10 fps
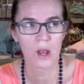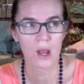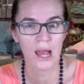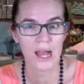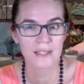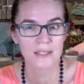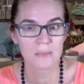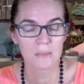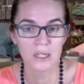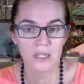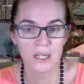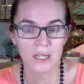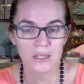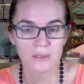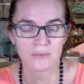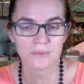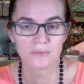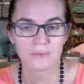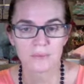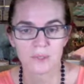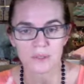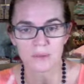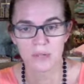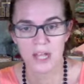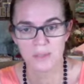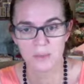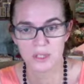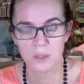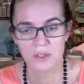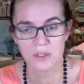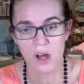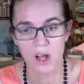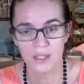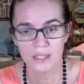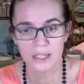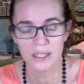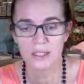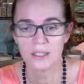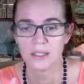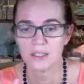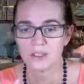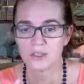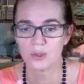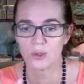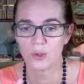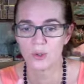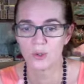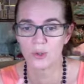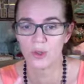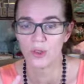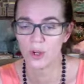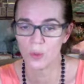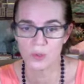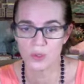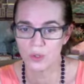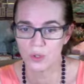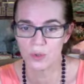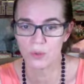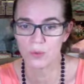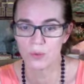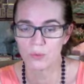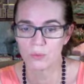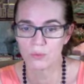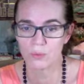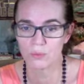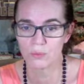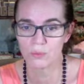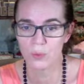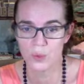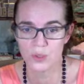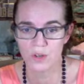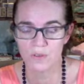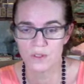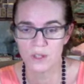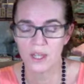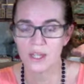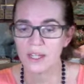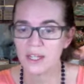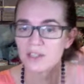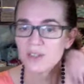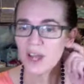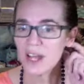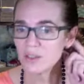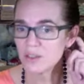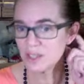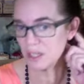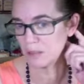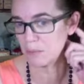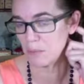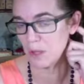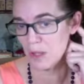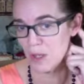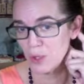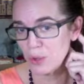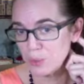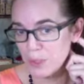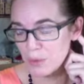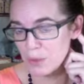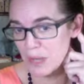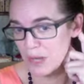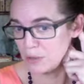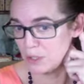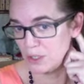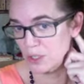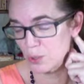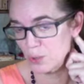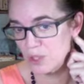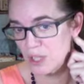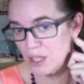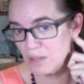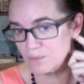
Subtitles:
last Monday, but last Monday was a holiday, so there was no post office on that date, so I had to send 3 of them out on Tuesday,